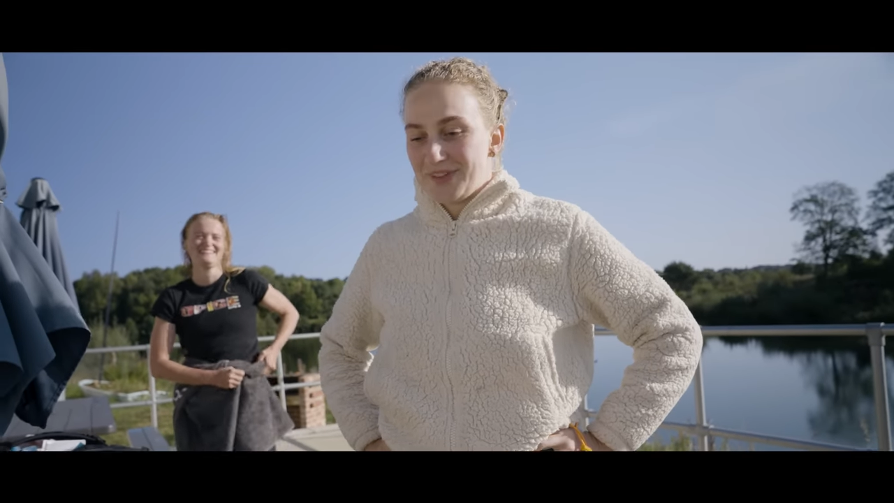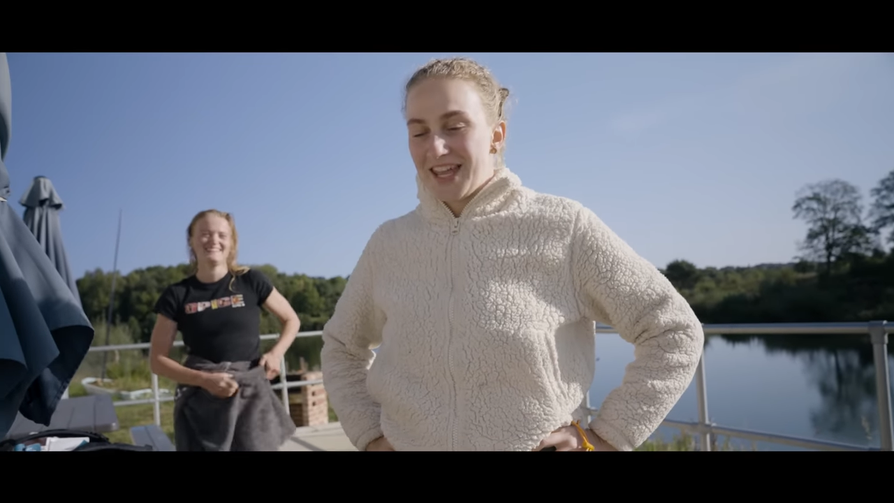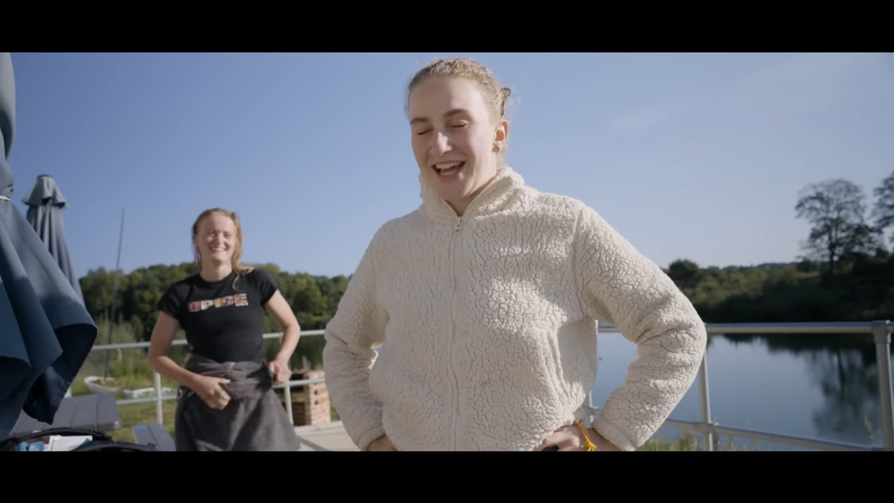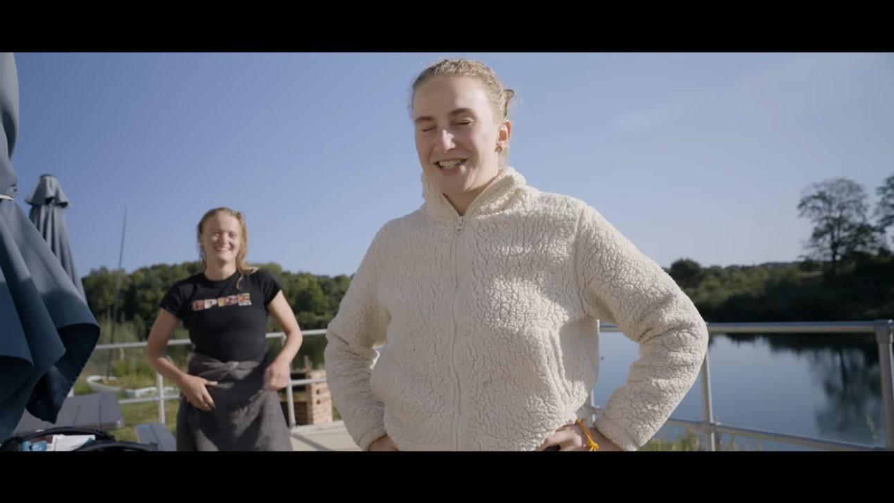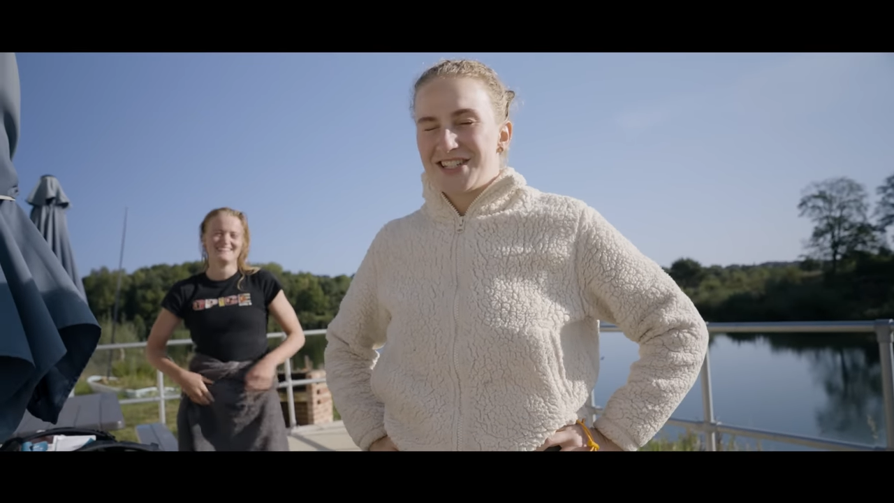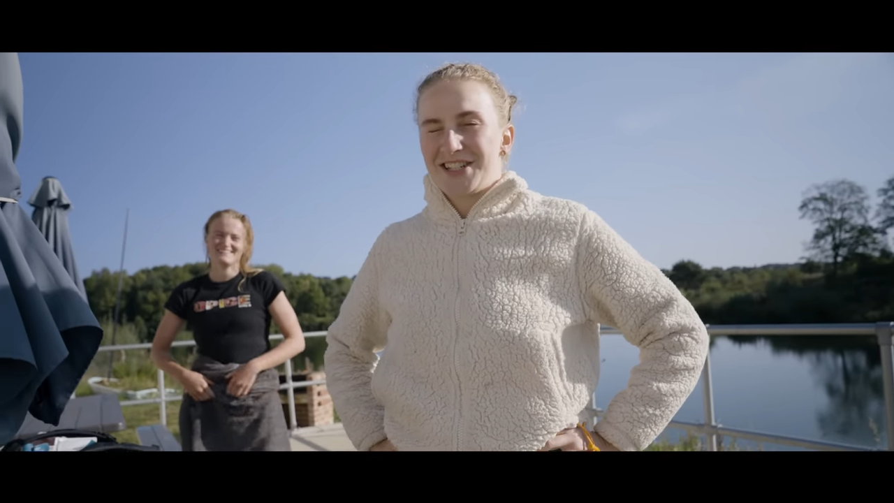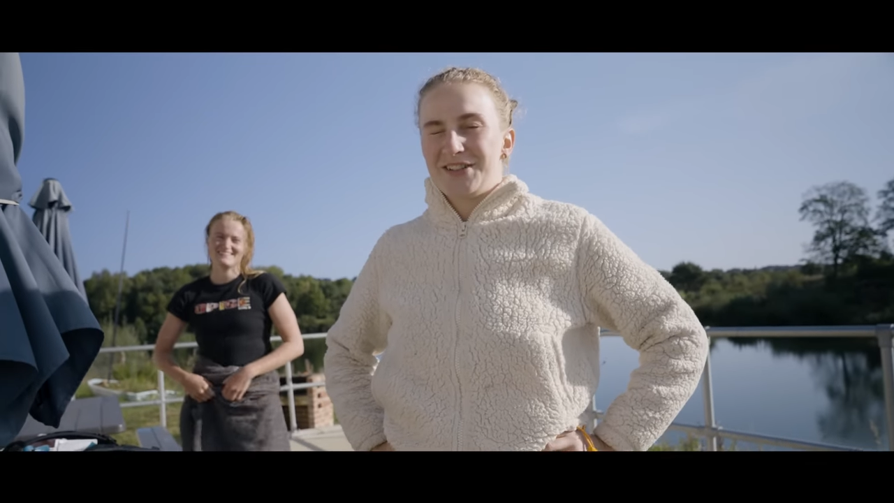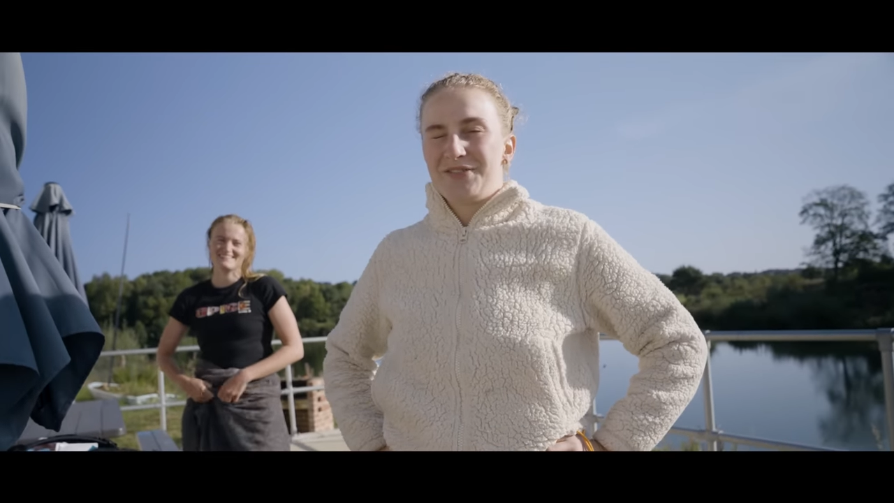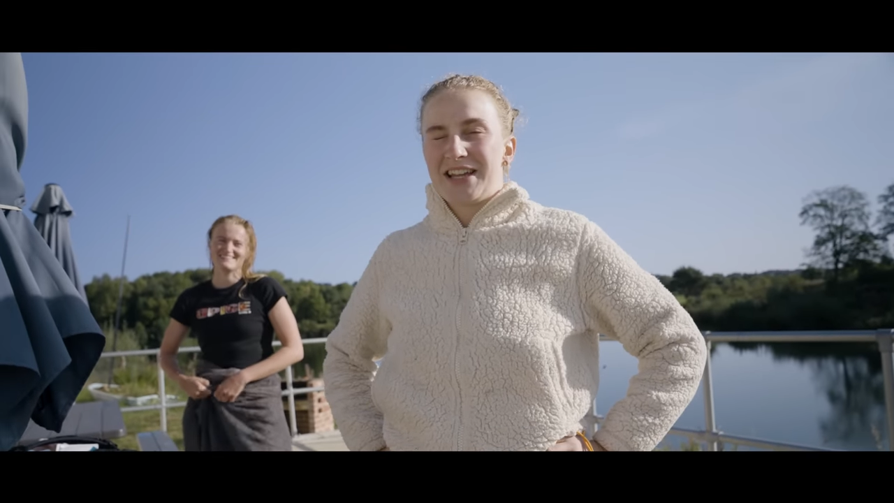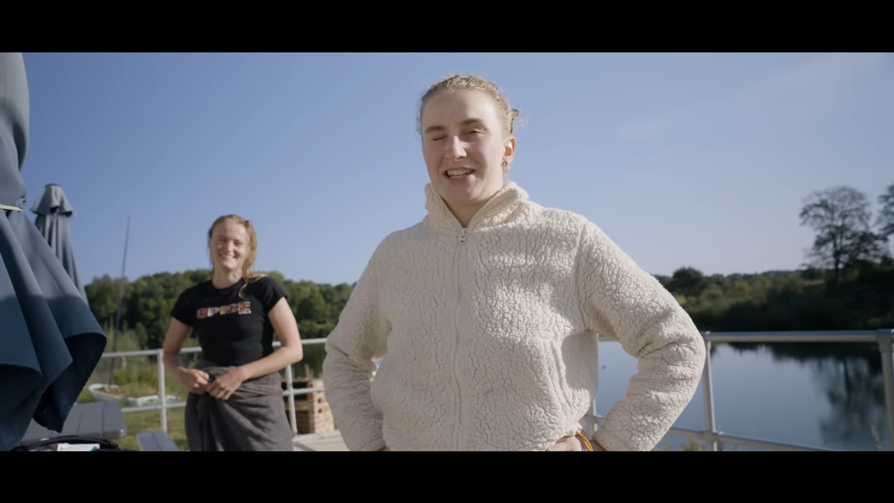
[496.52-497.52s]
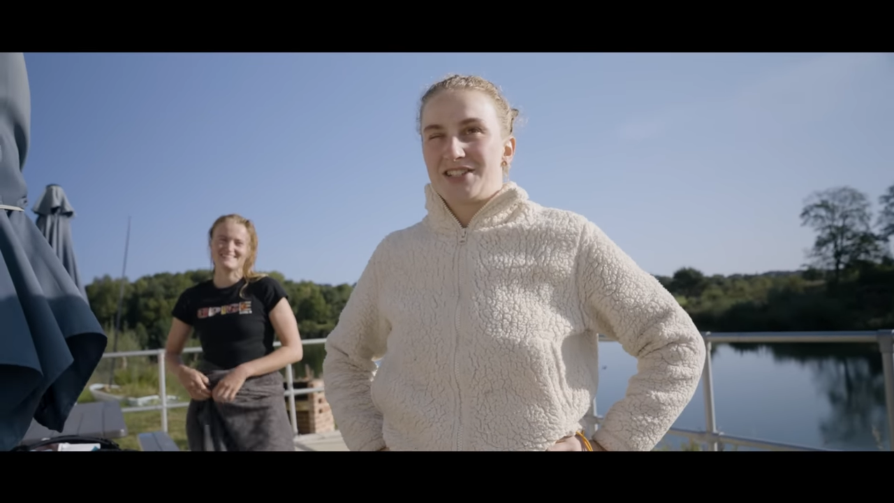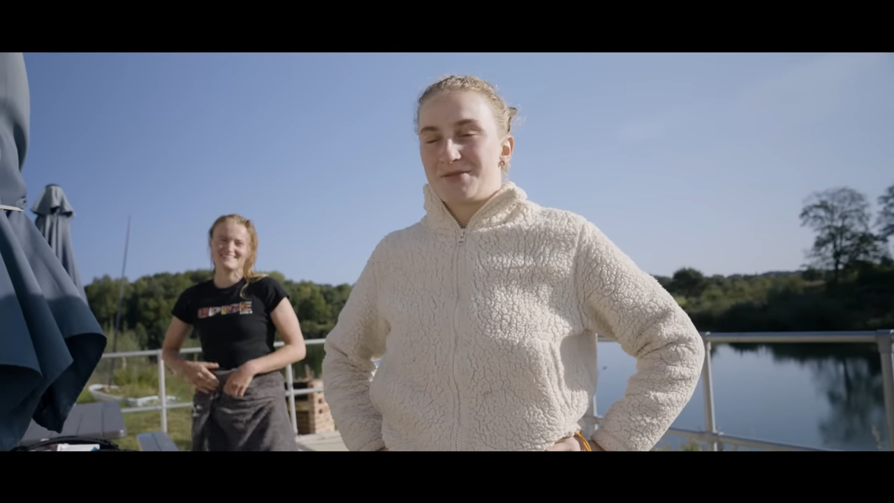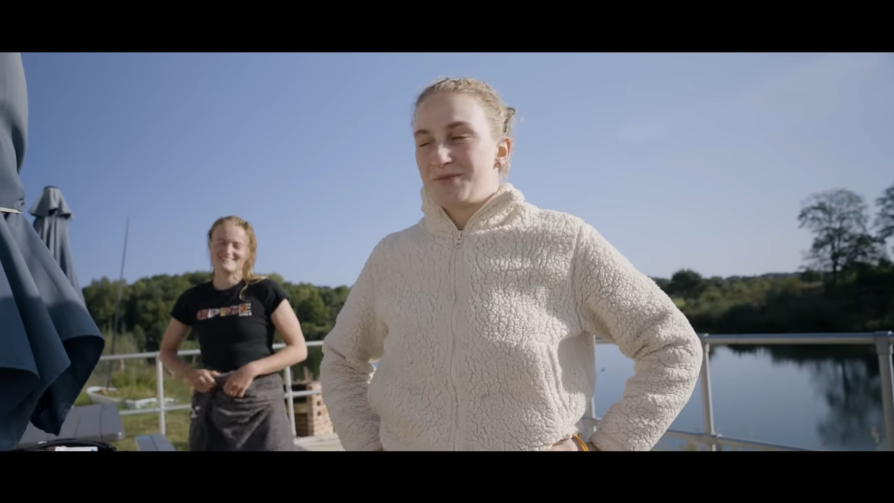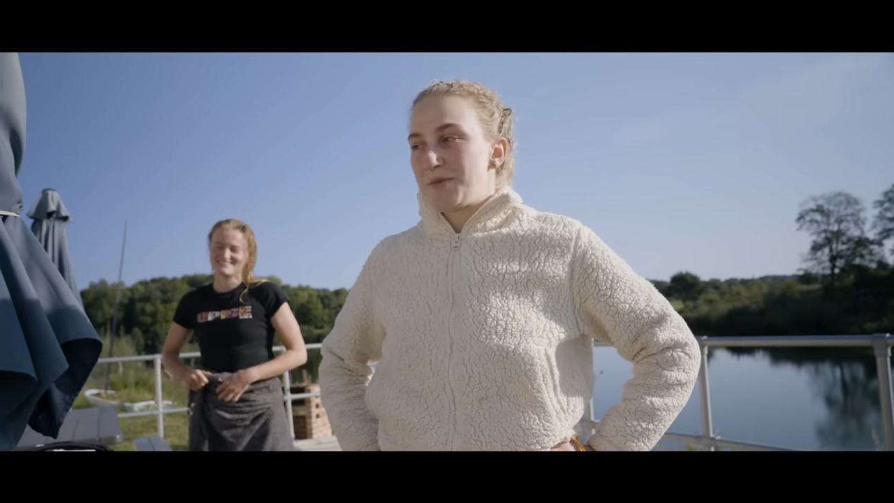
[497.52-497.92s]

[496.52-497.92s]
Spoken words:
yeah, she's lovely. She's the